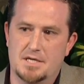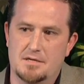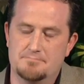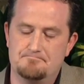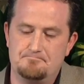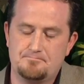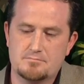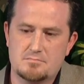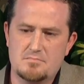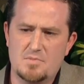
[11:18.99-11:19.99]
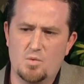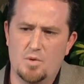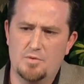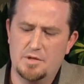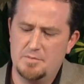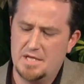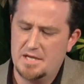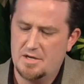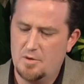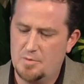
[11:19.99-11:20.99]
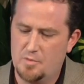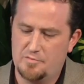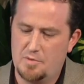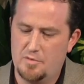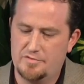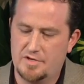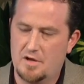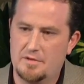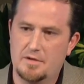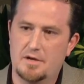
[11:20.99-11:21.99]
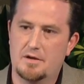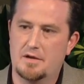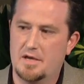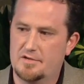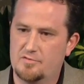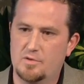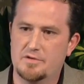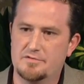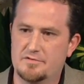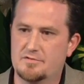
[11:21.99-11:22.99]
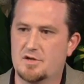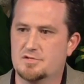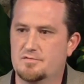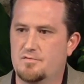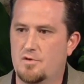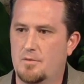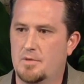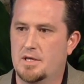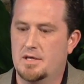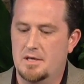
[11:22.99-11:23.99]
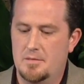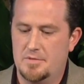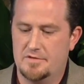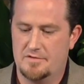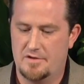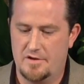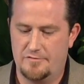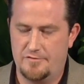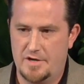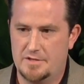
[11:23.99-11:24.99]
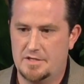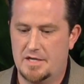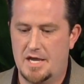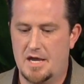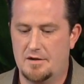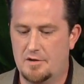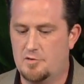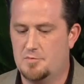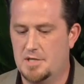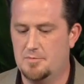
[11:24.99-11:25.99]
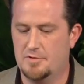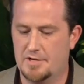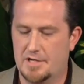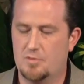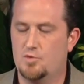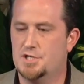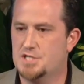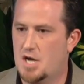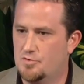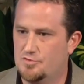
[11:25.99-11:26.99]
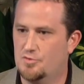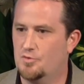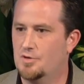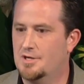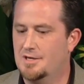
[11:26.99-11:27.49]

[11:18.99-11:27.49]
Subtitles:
And what really began to help me was posting online on an ex-witness discussion forum, because I finally had other people that I could reach out to